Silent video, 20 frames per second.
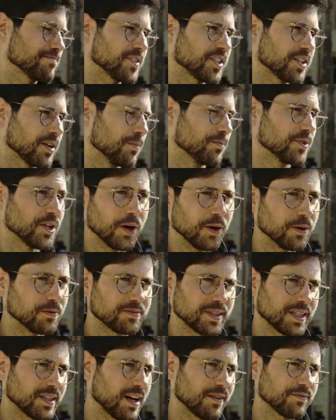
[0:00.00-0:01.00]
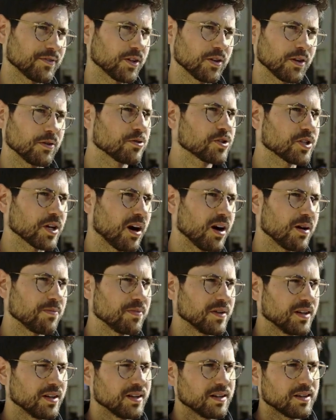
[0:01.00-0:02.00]
some don't and have to close shop.
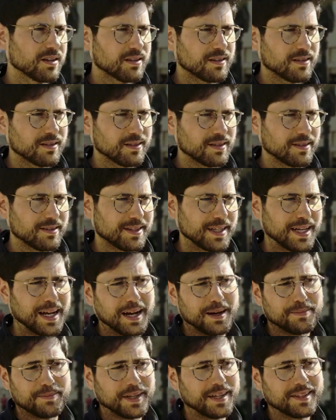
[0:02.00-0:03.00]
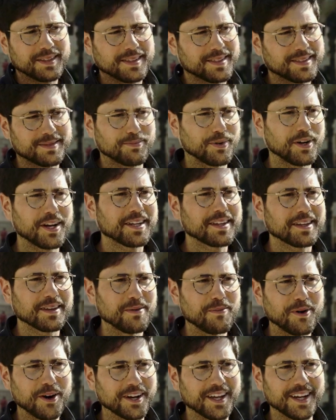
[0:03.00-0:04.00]
But it's predicting
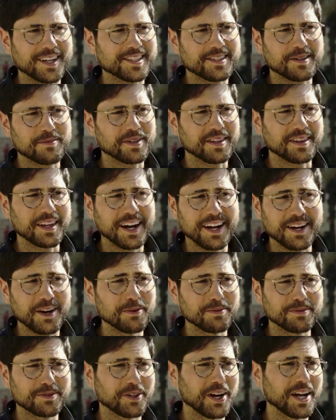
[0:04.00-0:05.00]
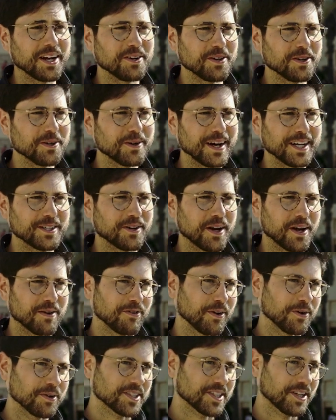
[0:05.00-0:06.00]
the market is something that I don't try to do. I try to
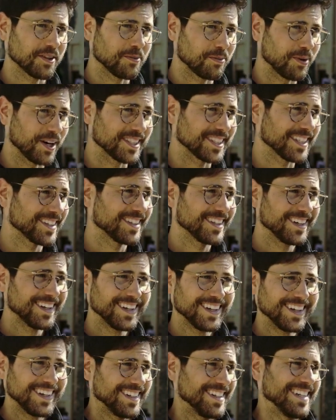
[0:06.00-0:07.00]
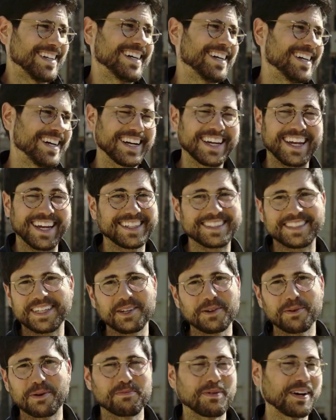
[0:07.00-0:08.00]
focus on the present. I can't
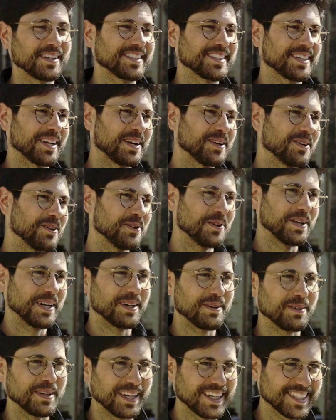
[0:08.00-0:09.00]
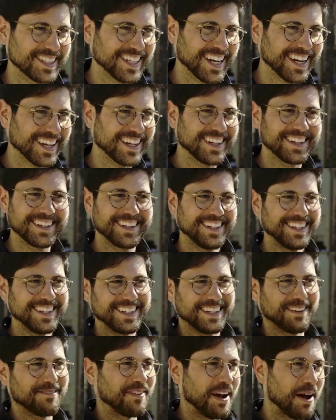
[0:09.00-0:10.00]
tell you what prices are going to do in a second,
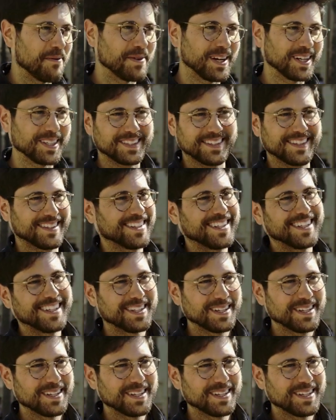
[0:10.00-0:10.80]
in 5 minutes,